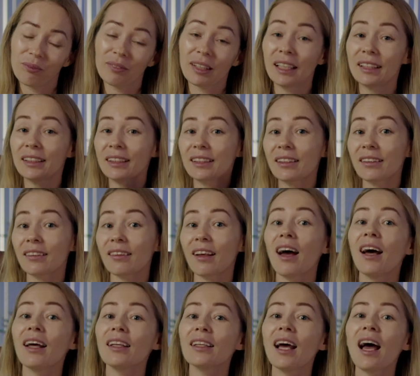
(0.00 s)
Until
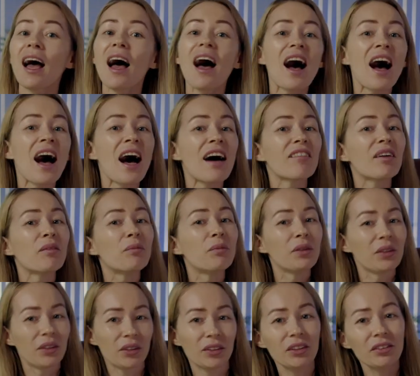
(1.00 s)
then, have a
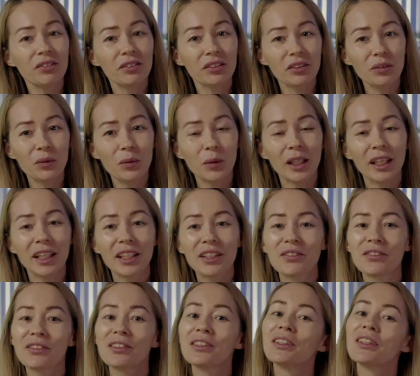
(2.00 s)
beautiful week
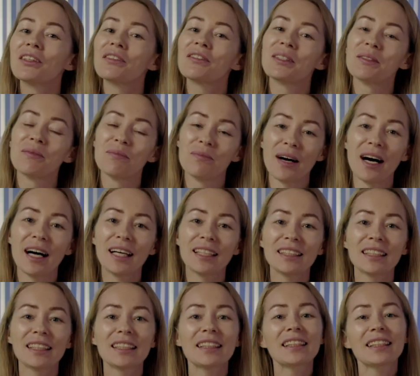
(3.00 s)
full of
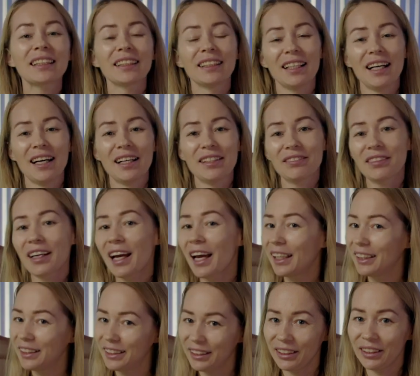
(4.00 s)
abundance, love
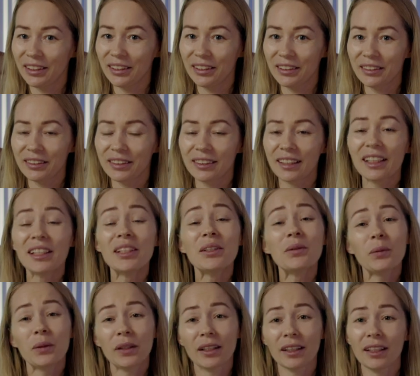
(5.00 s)
and joy.
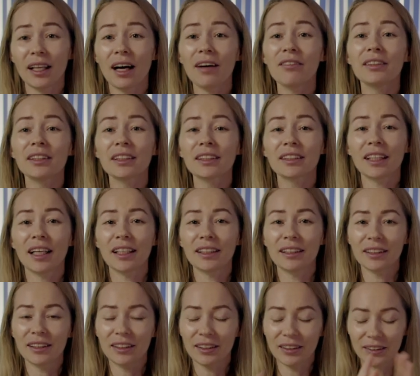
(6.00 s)
With love and
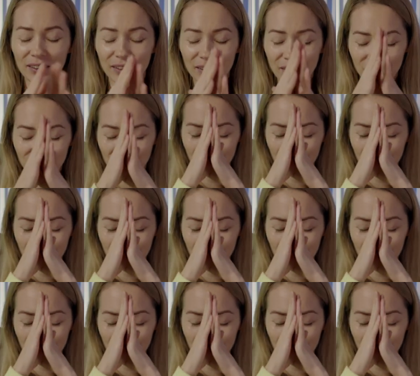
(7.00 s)
gratitude,